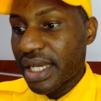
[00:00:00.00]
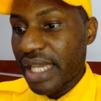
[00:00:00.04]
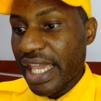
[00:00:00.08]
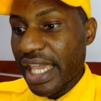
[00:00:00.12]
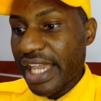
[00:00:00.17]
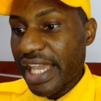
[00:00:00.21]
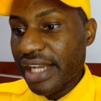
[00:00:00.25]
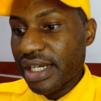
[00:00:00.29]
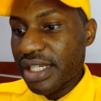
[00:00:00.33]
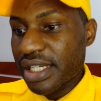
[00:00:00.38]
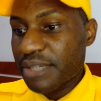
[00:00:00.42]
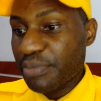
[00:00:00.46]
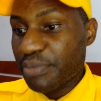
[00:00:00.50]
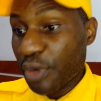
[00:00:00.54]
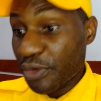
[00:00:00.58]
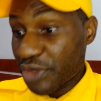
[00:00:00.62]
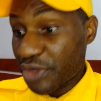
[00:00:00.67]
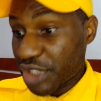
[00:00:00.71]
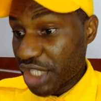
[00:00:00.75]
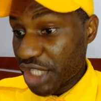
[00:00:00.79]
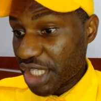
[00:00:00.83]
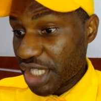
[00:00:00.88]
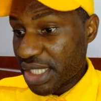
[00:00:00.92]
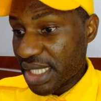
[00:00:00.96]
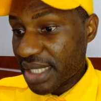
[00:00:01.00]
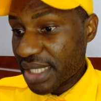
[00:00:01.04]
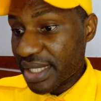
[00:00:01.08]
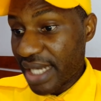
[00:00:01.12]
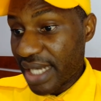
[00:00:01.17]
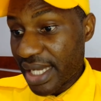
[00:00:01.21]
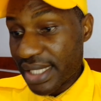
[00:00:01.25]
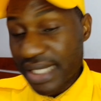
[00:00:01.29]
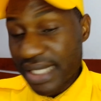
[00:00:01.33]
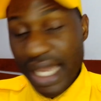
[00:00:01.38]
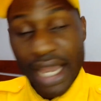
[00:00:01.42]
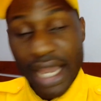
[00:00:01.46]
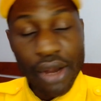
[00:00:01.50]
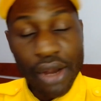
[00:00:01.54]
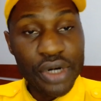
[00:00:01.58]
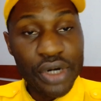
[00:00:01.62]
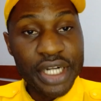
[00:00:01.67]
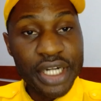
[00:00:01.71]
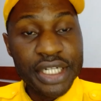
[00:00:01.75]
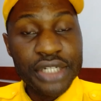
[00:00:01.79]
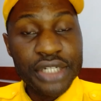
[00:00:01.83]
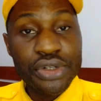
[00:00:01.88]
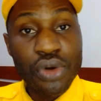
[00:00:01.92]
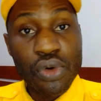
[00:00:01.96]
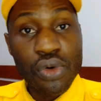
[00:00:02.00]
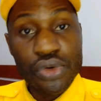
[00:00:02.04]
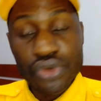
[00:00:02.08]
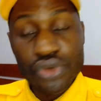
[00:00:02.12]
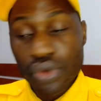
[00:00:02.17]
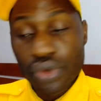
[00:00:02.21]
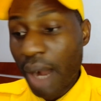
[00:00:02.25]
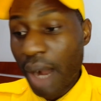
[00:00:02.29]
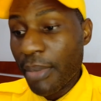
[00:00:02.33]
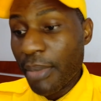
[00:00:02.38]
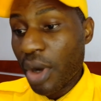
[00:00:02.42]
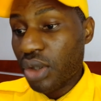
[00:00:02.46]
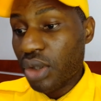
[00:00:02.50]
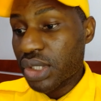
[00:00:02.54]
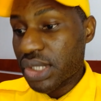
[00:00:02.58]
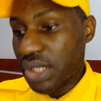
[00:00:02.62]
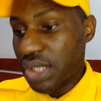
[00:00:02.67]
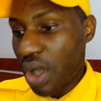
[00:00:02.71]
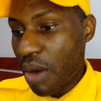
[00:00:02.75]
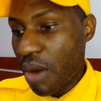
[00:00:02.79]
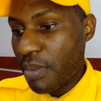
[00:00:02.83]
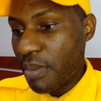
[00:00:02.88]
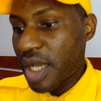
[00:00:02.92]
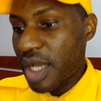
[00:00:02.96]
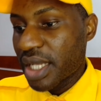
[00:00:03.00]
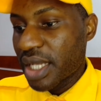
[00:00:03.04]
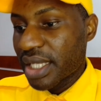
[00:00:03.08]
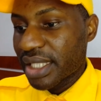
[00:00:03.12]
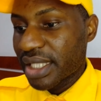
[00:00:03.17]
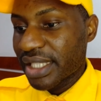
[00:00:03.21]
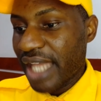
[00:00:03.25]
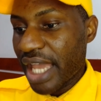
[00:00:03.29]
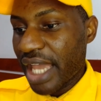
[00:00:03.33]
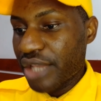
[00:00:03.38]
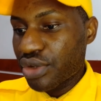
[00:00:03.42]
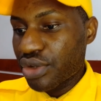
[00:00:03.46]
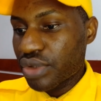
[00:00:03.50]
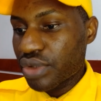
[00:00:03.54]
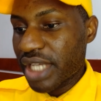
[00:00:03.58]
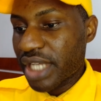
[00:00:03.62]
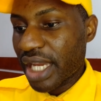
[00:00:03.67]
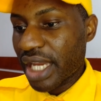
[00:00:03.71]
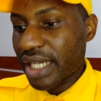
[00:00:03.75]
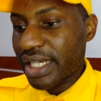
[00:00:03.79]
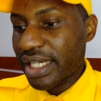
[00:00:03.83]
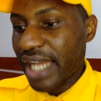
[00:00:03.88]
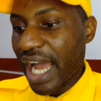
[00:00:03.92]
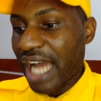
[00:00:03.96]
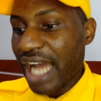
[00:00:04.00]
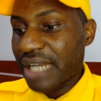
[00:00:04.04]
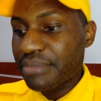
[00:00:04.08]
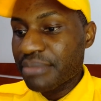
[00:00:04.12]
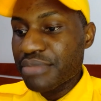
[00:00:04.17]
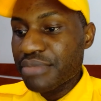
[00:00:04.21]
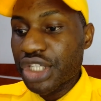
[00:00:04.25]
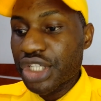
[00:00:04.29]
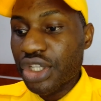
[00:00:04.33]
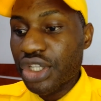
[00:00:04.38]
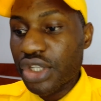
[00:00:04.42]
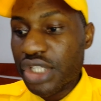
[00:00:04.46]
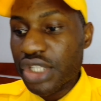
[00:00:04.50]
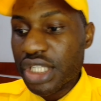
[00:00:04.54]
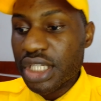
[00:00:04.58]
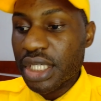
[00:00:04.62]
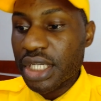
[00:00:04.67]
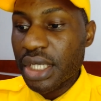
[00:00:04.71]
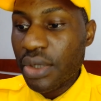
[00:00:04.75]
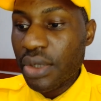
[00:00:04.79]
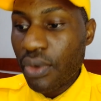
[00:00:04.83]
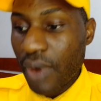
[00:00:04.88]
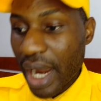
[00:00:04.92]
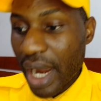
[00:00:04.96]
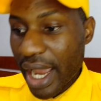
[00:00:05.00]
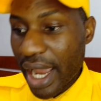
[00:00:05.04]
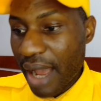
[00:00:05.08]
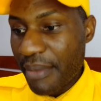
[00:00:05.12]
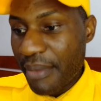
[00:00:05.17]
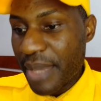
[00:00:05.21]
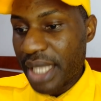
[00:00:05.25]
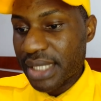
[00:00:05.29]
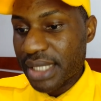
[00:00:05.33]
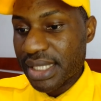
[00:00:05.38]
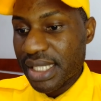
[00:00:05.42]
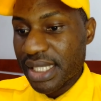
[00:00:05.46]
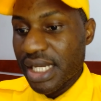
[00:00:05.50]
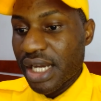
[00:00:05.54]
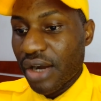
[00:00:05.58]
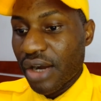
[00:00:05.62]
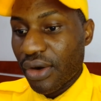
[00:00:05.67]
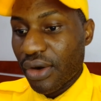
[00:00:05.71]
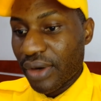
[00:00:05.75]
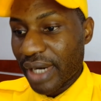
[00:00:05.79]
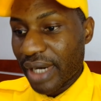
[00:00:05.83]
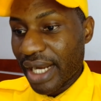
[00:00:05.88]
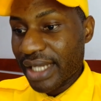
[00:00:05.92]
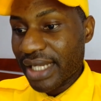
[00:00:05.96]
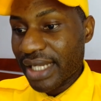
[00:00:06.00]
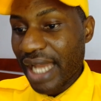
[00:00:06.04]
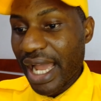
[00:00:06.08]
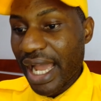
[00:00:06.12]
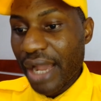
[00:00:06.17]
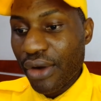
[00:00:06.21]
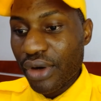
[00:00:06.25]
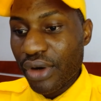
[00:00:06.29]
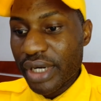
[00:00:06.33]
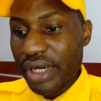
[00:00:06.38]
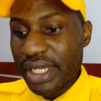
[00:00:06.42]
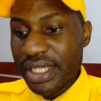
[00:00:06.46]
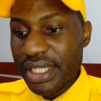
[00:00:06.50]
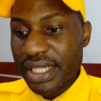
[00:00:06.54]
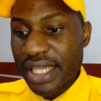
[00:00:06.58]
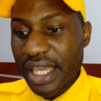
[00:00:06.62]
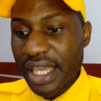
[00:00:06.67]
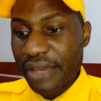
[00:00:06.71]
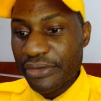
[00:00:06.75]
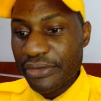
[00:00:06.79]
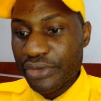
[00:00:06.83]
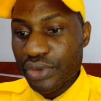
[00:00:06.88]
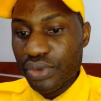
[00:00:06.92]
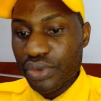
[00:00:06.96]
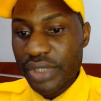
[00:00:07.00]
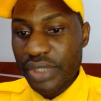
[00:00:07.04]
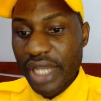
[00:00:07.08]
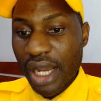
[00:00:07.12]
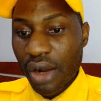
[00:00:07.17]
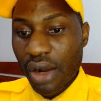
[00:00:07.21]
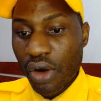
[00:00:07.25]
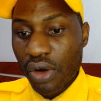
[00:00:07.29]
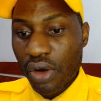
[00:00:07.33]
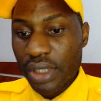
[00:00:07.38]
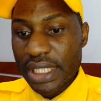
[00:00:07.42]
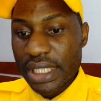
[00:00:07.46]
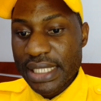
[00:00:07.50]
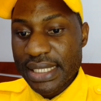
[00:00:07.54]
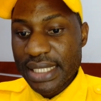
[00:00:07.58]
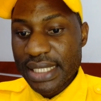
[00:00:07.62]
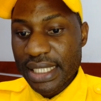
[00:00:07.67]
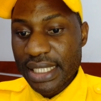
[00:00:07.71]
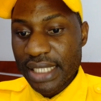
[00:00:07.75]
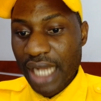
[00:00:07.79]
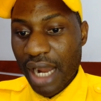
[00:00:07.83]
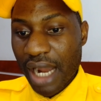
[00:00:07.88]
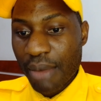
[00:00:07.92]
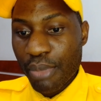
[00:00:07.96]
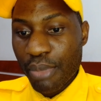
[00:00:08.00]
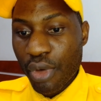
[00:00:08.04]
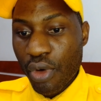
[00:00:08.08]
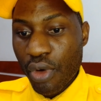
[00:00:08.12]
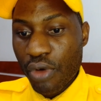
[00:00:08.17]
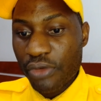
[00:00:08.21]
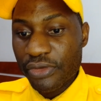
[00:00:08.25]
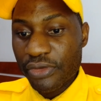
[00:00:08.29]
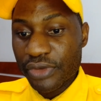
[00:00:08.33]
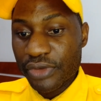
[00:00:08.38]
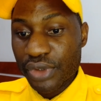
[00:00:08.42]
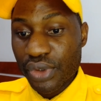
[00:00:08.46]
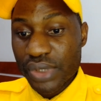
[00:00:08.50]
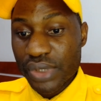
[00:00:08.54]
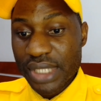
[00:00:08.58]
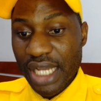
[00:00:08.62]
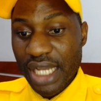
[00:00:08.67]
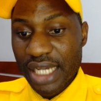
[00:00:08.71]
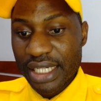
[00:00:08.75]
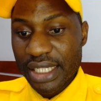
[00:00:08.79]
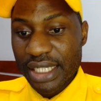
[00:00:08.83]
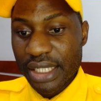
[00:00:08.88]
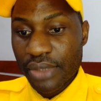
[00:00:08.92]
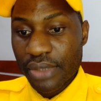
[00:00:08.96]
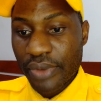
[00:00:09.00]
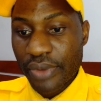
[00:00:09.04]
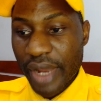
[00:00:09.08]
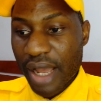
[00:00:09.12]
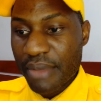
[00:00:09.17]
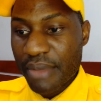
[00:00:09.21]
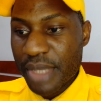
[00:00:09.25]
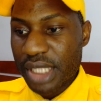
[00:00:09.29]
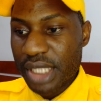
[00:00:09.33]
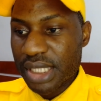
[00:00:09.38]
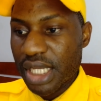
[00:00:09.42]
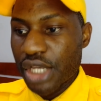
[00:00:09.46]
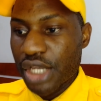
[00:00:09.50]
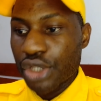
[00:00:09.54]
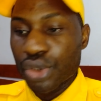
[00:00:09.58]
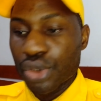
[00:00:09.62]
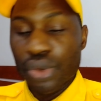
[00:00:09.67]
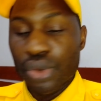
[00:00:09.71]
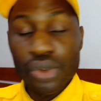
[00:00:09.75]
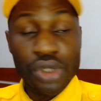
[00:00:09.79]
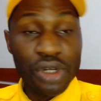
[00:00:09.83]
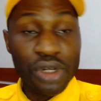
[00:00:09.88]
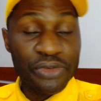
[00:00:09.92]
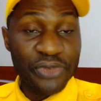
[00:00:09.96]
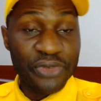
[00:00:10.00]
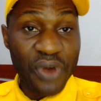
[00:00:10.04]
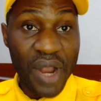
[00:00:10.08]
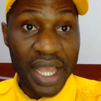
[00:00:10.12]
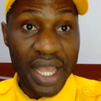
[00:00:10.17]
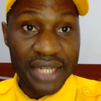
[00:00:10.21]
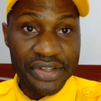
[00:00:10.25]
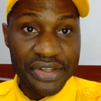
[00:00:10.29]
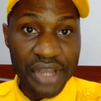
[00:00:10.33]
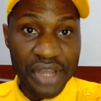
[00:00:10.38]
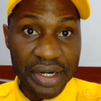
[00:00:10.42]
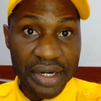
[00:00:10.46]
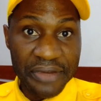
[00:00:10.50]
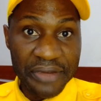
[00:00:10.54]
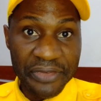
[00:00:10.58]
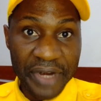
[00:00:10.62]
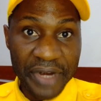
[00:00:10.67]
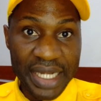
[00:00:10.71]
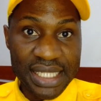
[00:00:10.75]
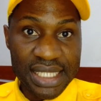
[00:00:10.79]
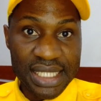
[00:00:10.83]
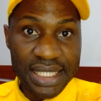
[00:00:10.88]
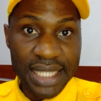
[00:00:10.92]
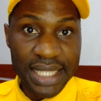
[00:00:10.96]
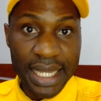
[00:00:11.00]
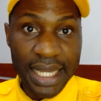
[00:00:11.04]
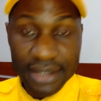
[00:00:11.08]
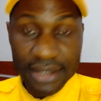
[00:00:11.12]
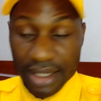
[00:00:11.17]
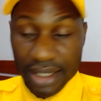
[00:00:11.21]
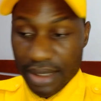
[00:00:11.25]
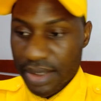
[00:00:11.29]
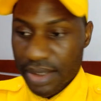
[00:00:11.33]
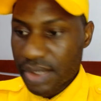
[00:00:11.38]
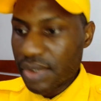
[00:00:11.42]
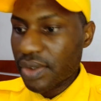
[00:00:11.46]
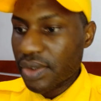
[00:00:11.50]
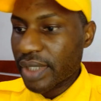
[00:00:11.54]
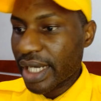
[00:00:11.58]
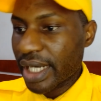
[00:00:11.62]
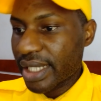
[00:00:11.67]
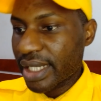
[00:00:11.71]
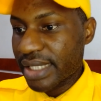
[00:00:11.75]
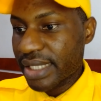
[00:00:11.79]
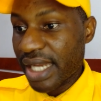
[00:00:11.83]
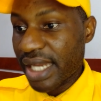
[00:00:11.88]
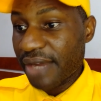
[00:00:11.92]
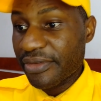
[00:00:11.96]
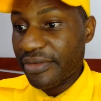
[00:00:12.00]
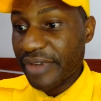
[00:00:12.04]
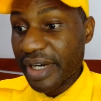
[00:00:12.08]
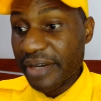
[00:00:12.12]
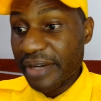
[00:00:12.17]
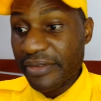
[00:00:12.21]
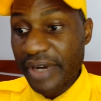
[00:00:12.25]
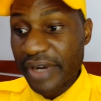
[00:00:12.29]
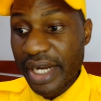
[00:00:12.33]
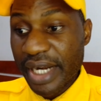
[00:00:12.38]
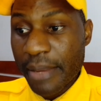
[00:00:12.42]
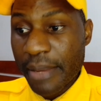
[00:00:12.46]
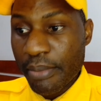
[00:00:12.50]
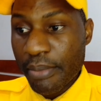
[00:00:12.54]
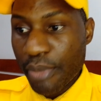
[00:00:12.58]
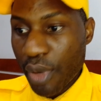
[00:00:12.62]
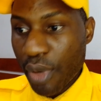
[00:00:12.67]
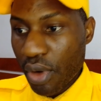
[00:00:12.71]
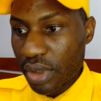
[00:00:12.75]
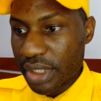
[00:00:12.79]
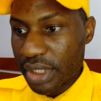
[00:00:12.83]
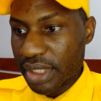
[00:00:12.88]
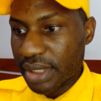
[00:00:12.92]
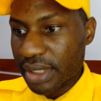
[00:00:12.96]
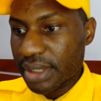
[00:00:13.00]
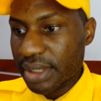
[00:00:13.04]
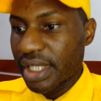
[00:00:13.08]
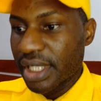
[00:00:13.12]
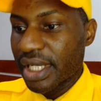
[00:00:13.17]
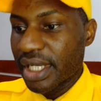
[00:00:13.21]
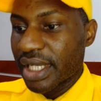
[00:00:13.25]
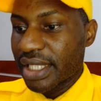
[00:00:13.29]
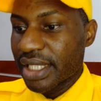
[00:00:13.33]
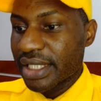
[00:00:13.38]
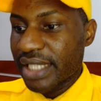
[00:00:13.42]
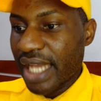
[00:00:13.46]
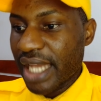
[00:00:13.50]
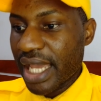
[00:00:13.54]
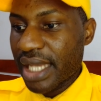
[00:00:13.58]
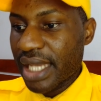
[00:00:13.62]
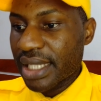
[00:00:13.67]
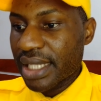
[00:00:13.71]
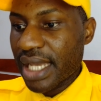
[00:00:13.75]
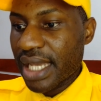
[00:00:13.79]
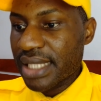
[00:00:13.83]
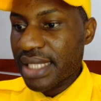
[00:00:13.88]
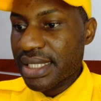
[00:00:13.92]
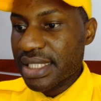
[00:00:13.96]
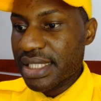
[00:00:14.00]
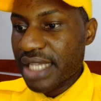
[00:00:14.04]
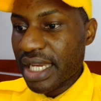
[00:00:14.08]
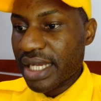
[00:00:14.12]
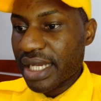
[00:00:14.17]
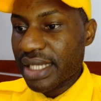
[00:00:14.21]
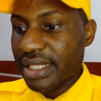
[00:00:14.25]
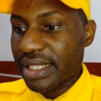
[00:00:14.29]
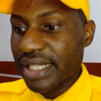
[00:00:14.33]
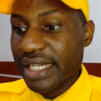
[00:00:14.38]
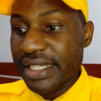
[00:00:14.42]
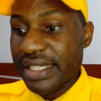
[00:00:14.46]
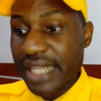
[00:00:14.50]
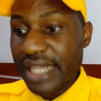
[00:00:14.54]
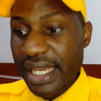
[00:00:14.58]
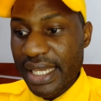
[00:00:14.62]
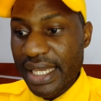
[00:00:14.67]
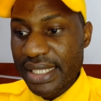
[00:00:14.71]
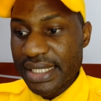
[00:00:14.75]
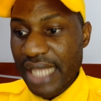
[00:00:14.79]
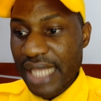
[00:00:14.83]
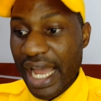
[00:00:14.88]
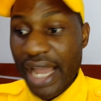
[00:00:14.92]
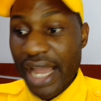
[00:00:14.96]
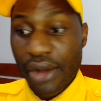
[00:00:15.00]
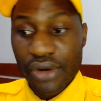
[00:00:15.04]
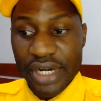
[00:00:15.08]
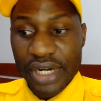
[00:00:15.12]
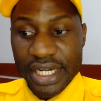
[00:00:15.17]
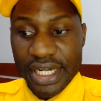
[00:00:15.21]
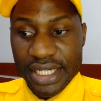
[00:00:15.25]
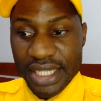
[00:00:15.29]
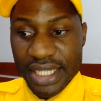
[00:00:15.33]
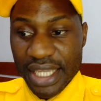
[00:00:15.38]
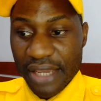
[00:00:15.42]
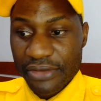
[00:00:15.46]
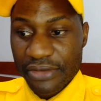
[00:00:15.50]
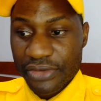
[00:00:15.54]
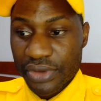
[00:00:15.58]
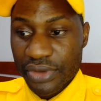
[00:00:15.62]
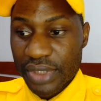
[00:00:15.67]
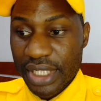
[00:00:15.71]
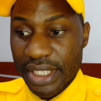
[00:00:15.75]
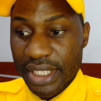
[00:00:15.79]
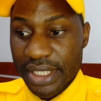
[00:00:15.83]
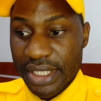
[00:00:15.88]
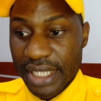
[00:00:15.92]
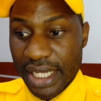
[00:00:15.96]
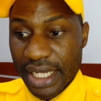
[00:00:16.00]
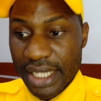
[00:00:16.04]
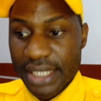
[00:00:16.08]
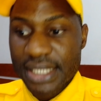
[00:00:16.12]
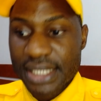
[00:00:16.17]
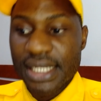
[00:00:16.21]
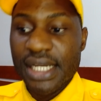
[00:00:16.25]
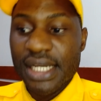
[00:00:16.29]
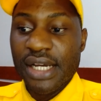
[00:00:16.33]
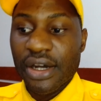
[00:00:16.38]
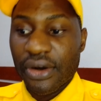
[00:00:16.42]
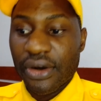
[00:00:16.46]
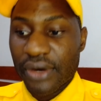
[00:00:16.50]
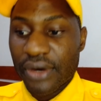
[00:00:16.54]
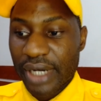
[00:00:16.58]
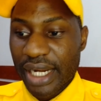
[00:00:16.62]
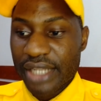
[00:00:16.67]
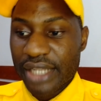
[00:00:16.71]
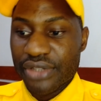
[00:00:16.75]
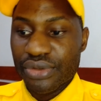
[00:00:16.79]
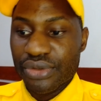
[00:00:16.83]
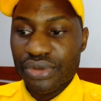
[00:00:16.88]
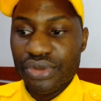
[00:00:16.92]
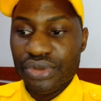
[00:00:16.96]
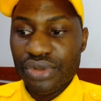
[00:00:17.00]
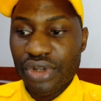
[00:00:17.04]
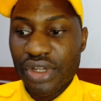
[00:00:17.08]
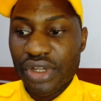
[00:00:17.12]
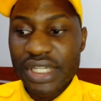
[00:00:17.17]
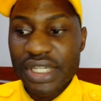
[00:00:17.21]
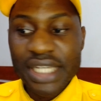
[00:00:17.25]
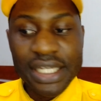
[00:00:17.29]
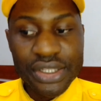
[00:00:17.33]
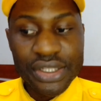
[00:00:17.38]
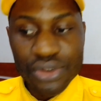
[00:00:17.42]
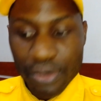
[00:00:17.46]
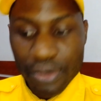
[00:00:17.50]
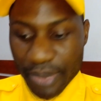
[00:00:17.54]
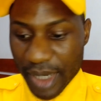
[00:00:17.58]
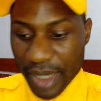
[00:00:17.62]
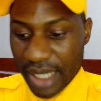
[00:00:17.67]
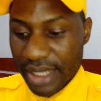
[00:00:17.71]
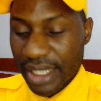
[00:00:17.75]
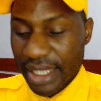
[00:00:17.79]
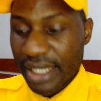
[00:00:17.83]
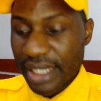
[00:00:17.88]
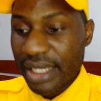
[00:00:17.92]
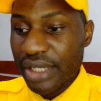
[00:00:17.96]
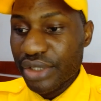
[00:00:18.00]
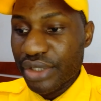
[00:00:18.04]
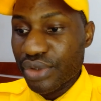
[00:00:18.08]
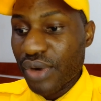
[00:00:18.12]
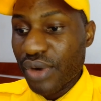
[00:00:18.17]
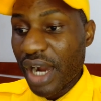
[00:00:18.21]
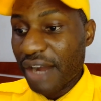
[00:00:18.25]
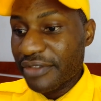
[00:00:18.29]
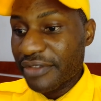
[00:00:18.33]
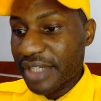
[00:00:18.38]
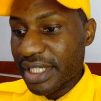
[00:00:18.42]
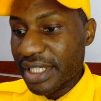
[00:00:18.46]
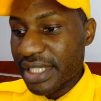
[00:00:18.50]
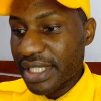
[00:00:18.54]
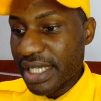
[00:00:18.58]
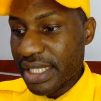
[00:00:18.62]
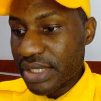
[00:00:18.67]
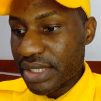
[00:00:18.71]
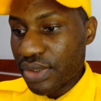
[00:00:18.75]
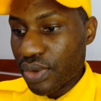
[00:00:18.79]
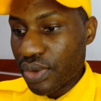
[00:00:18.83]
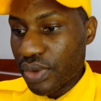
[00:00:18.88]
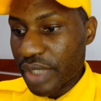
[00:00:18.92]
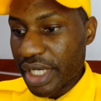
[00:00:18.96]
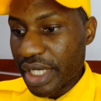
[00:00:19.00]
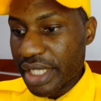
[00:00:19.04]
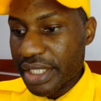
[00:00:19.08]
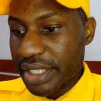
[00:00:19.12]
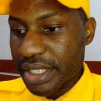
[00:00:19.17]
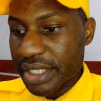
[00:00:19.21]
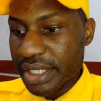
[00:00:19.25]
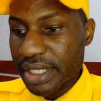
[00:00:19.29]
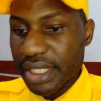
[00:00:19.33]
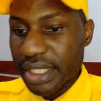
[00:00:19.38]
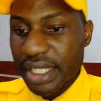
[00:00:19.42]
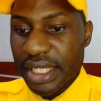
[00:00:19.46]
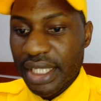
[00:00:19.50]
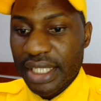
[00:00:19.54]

English proficiency test. I already told you about some. Then you check the admissions requirements. All right, I already gave you, they are all listed above. Those are the requirements. Do not forget your reference letters. All right, they are very, very important. Then let's check the dates. I already gave you the dates. All right, you do not need to panic. You have the dates already.